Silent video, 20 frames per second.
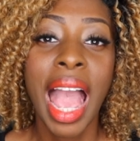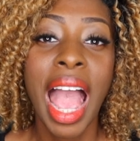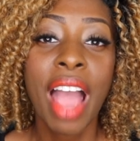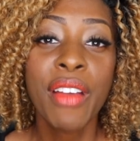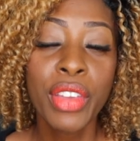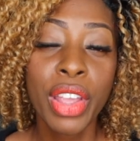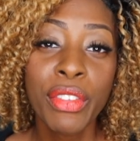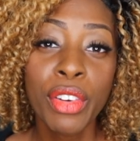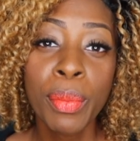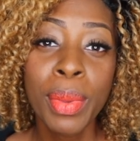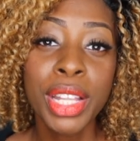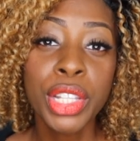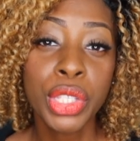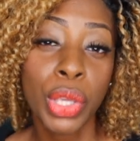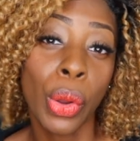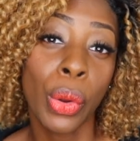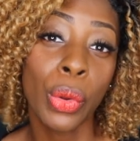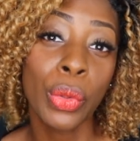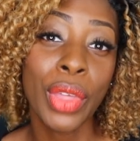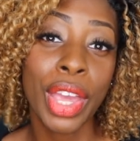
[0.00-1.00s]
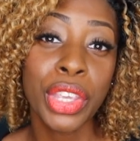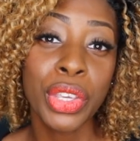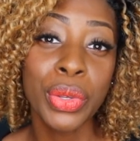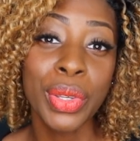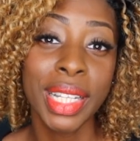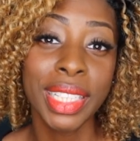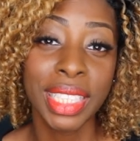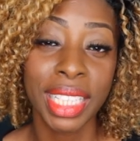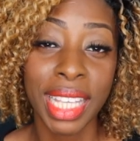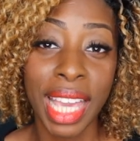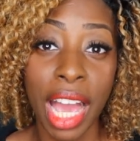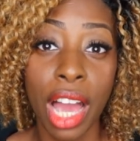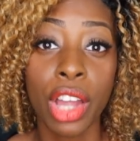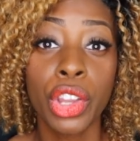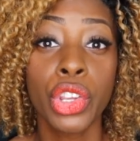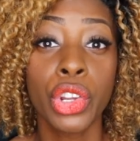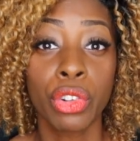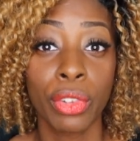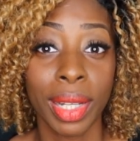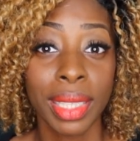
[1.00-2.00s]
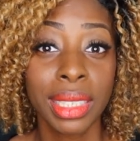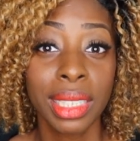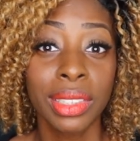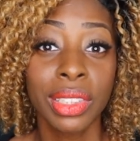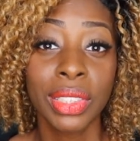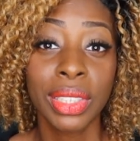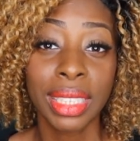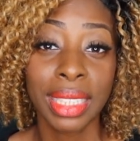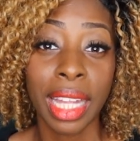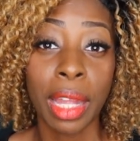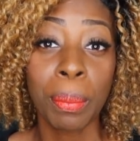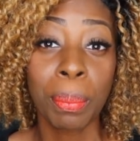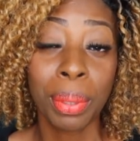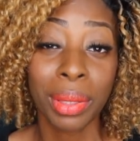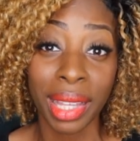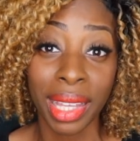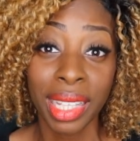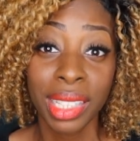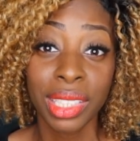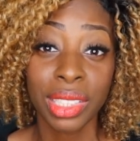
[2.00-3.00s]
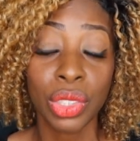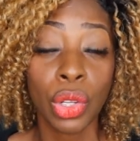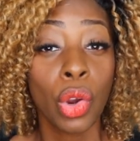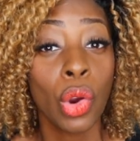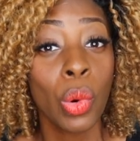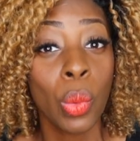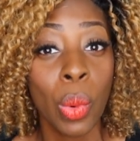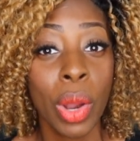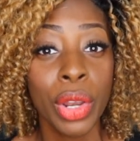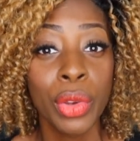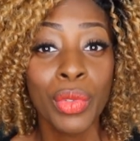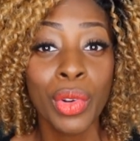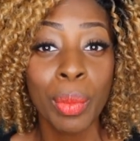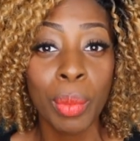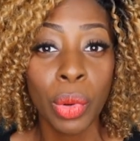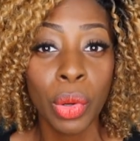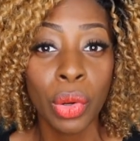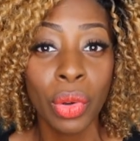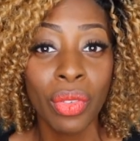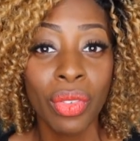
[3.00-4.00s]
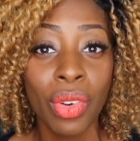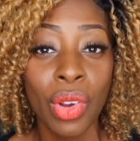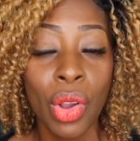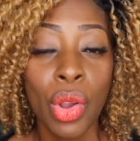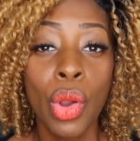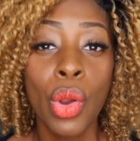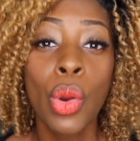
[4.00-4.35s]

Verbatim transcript: Have you ever been told that you need to get a ureteral stent placed or one removed?